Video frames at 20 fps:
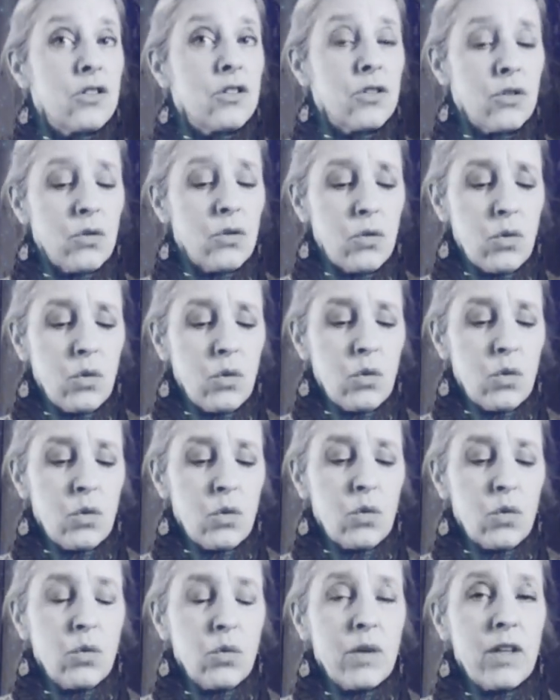to
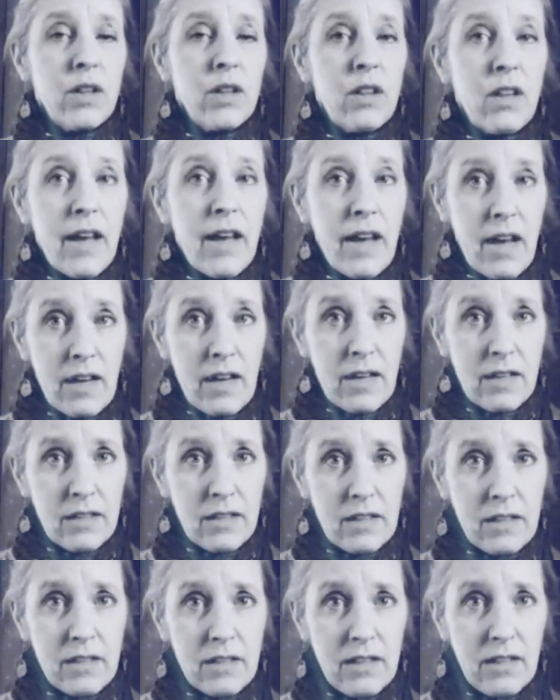
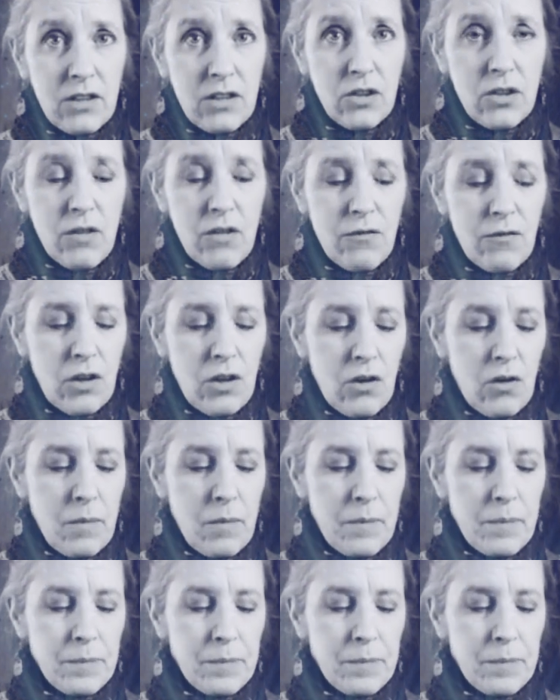relax into the flow.